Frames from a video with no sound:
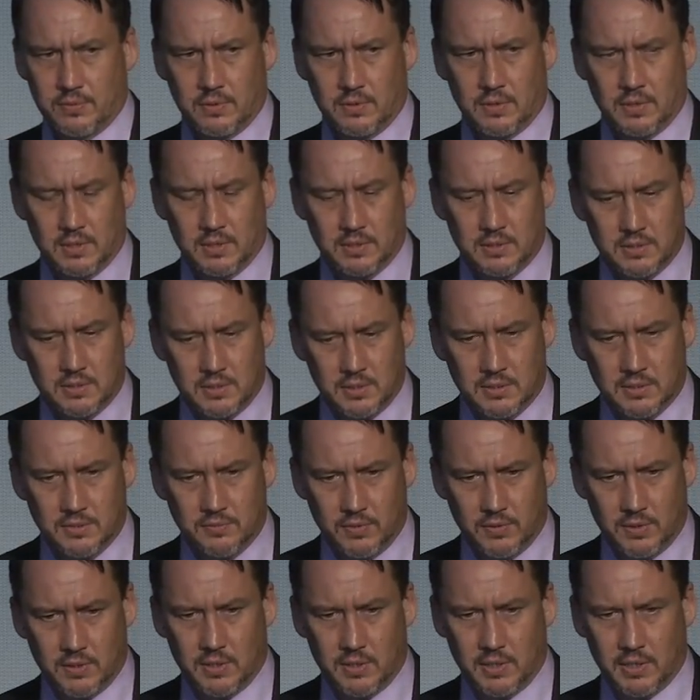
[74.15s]

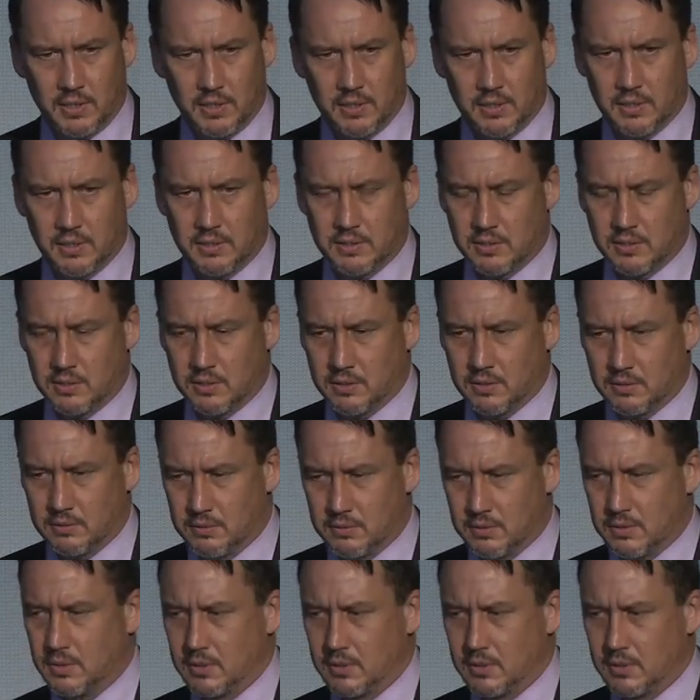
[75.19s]
It's a